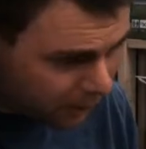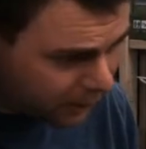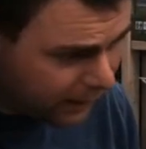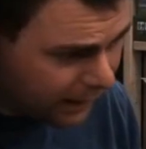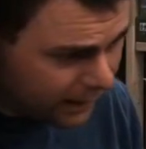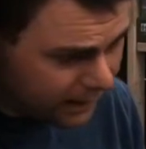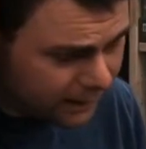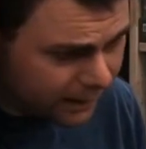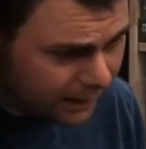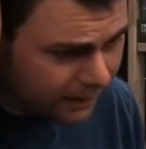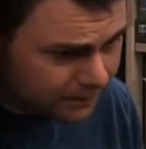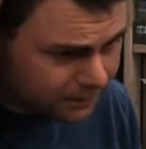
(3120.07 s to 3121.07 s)
part of that is
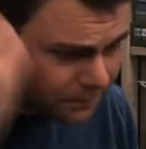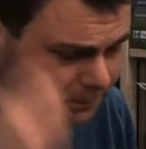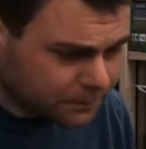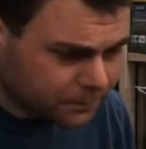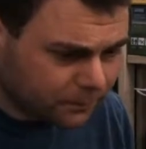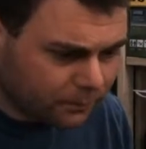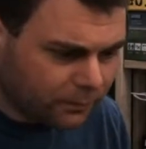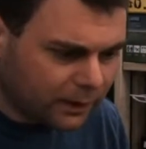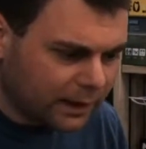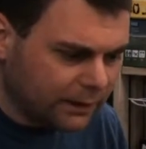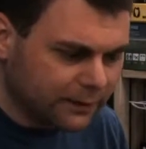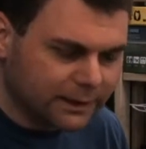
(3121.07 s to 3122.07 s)
that
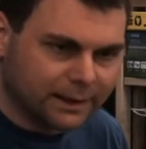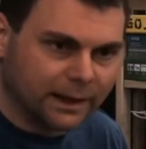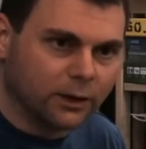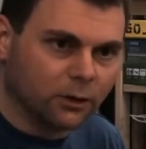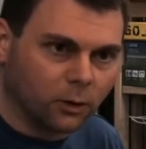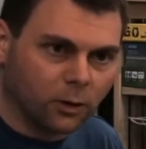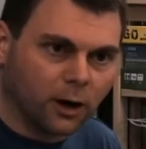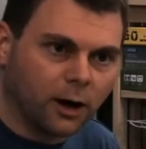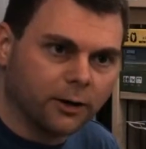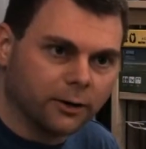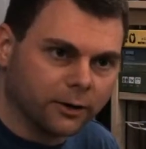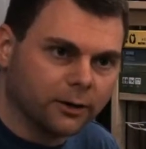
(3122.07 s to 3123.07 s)
if it's thinner or
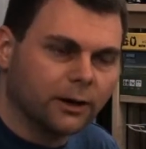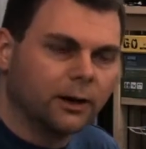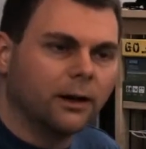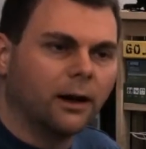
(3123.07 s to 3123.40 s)
harder,